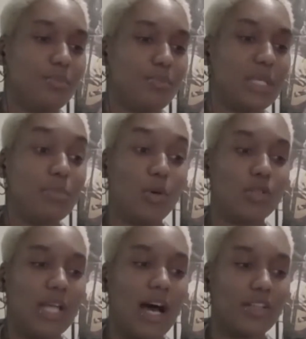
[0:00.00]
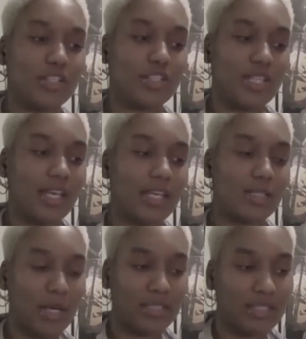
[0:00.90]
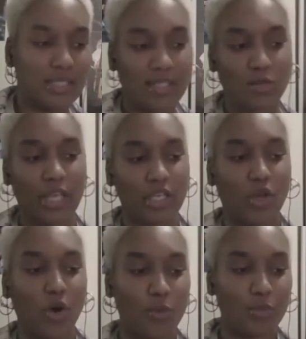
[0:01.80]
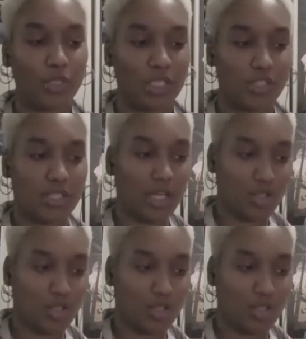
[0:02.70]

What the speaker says: people now that just like expect that since like you're home you can just like